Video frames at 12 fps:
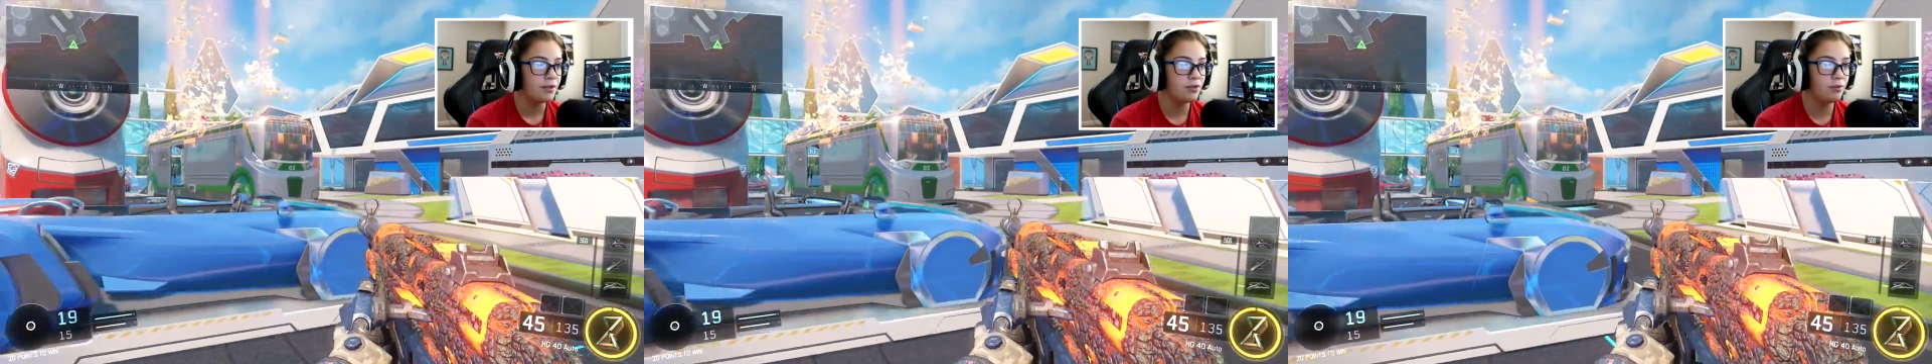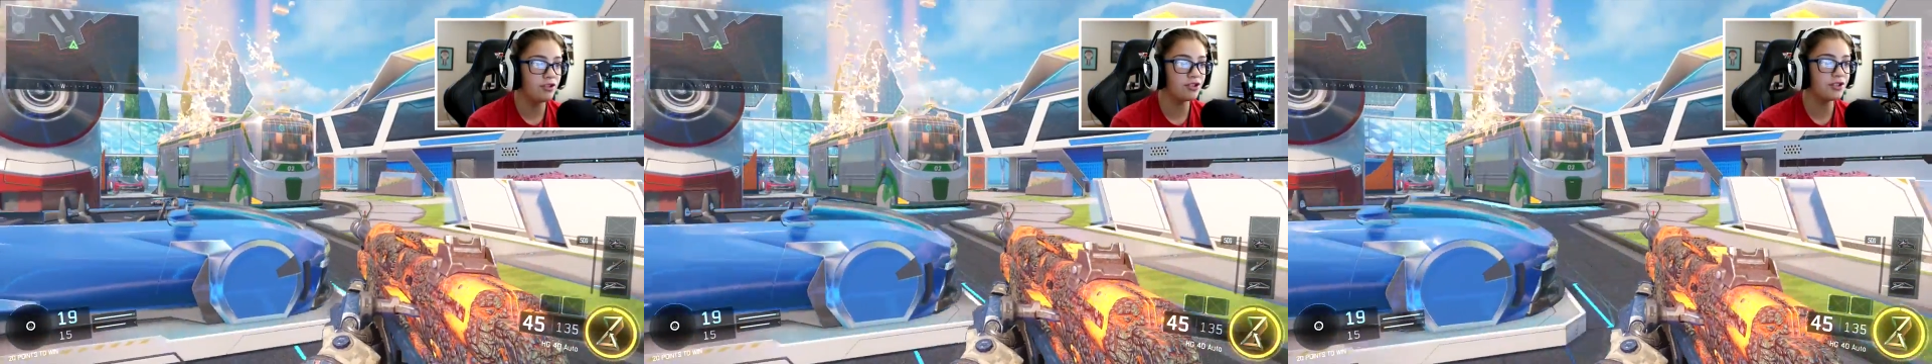
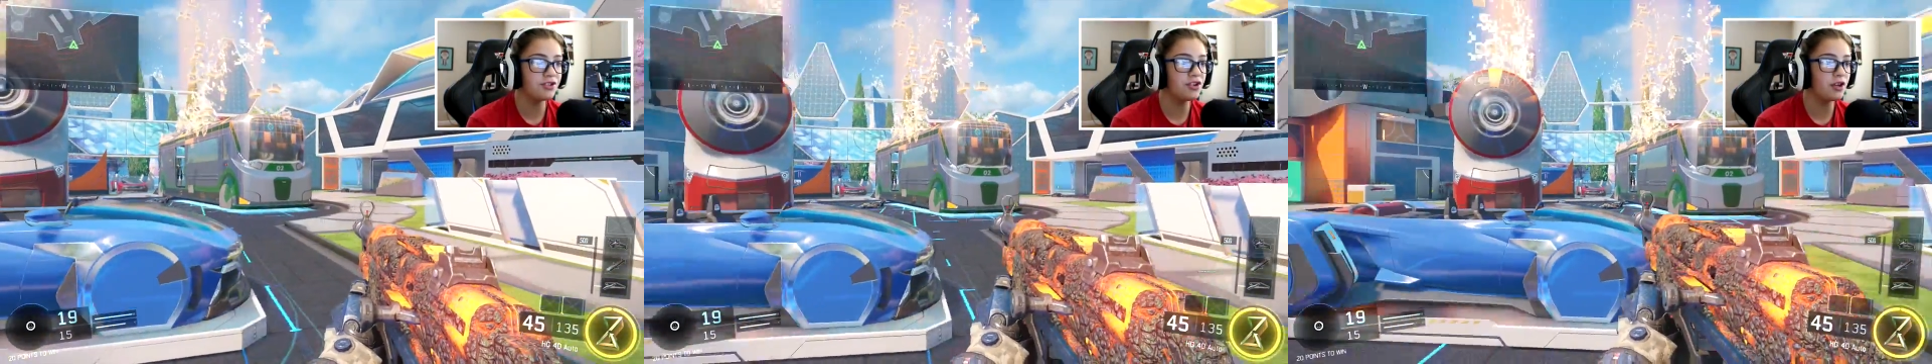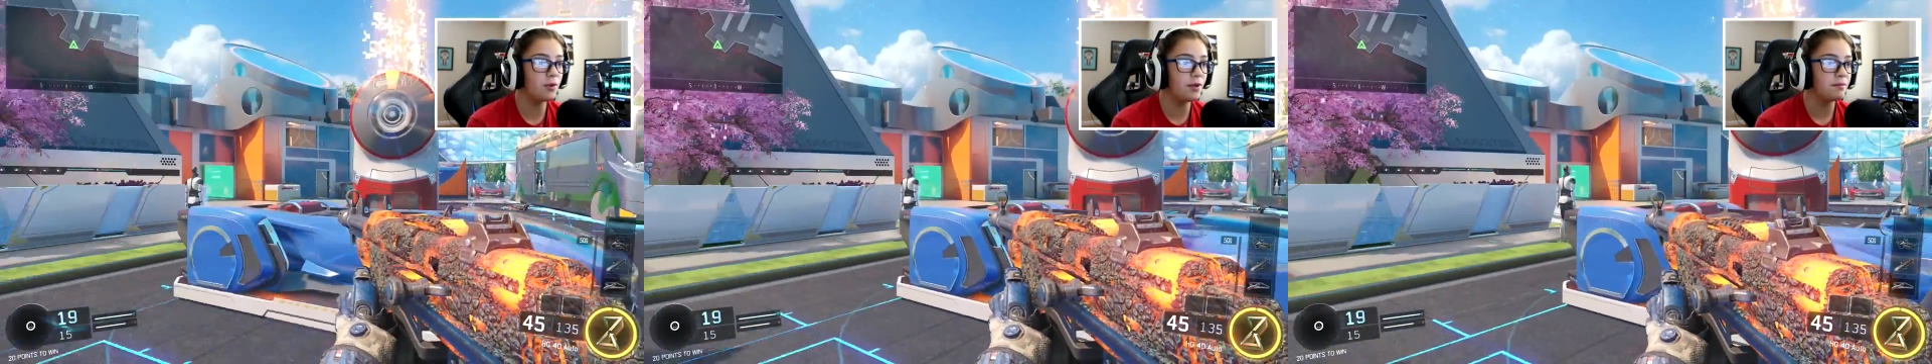So we're just going to
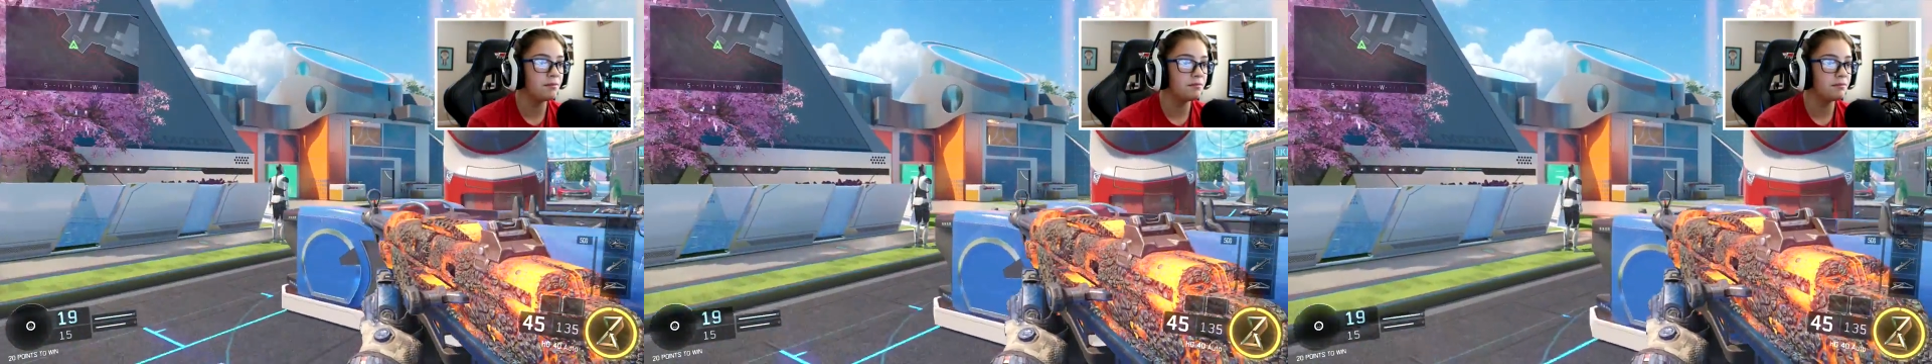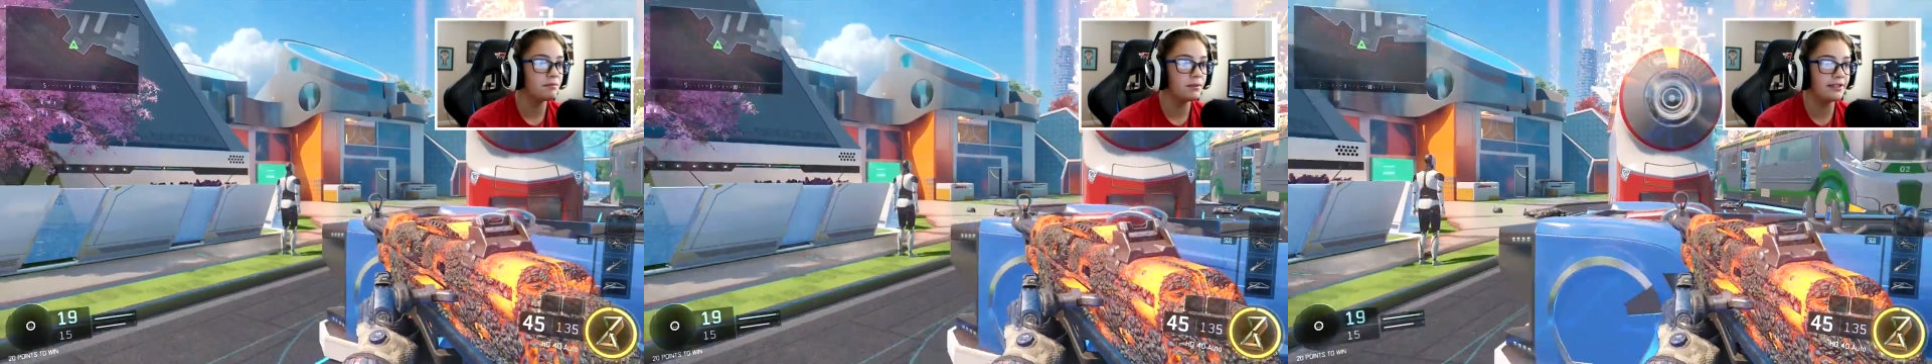try to win.
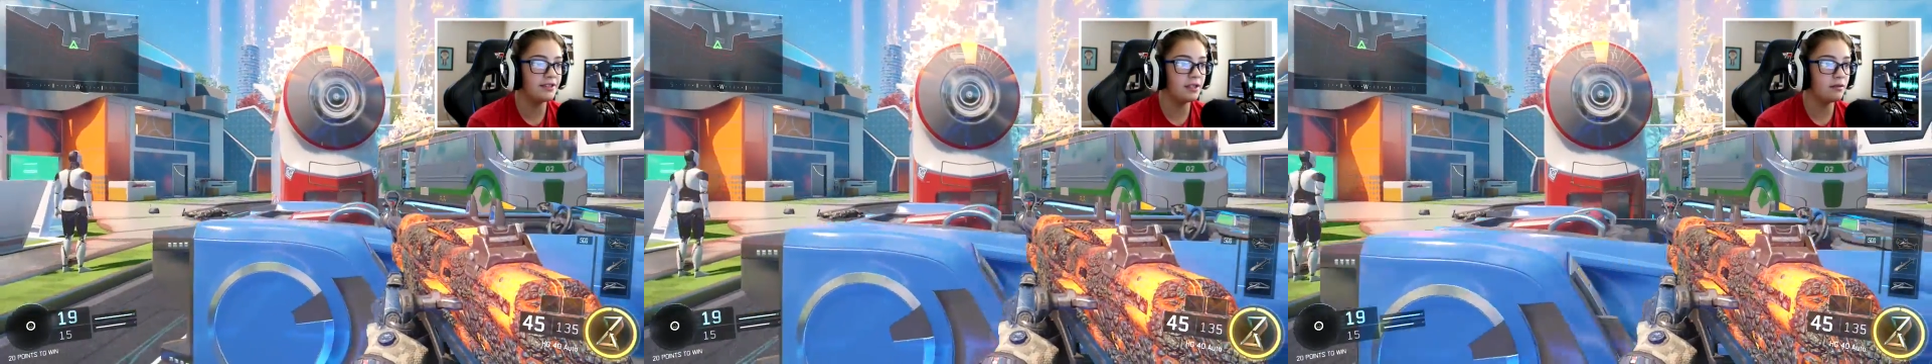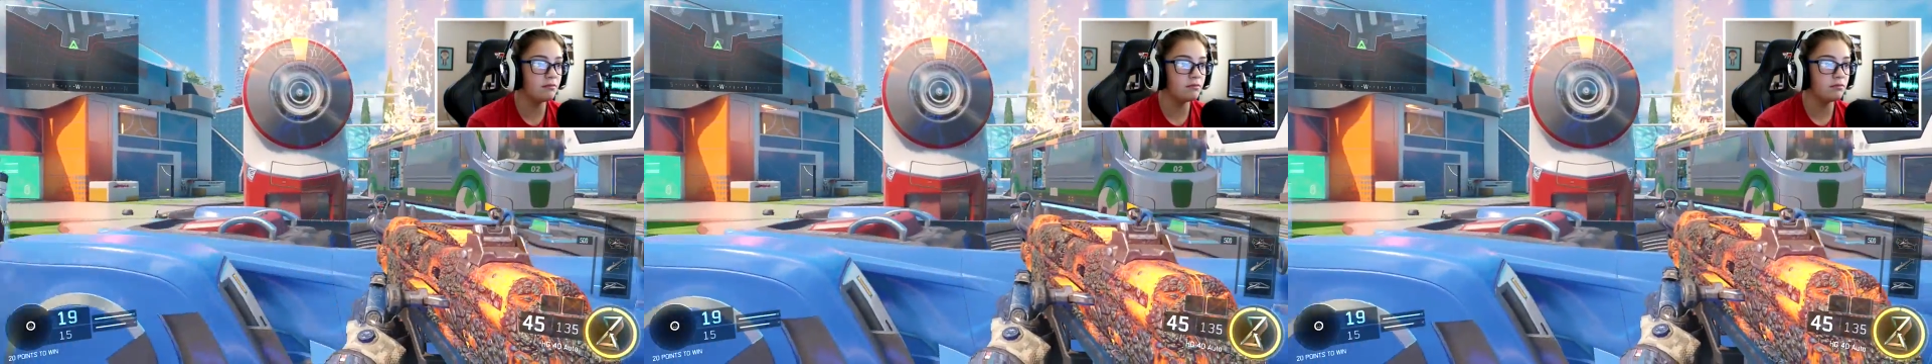That's
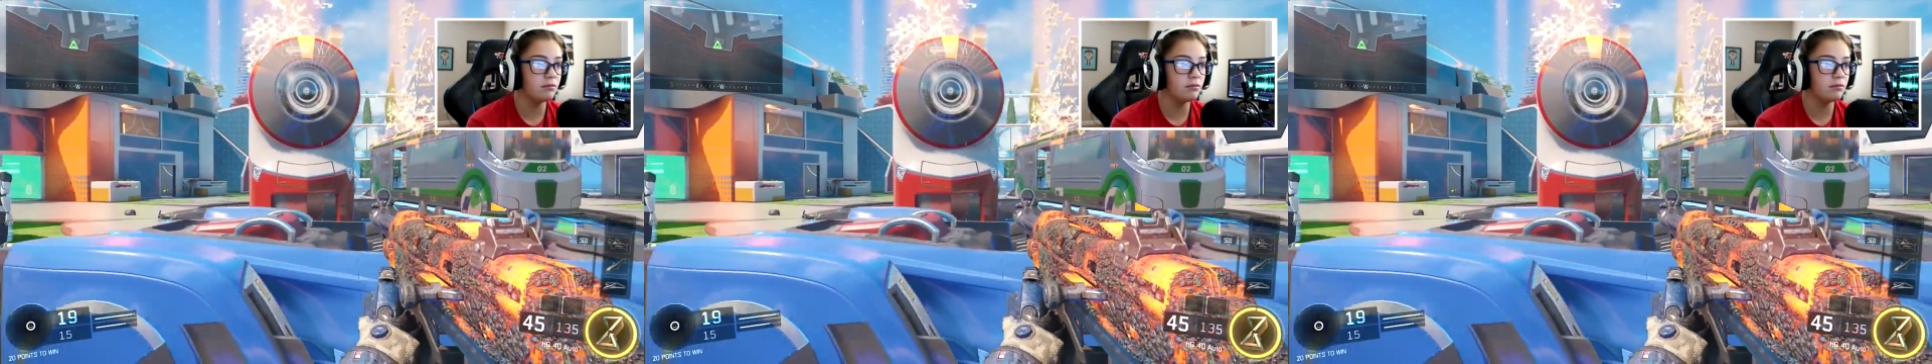it.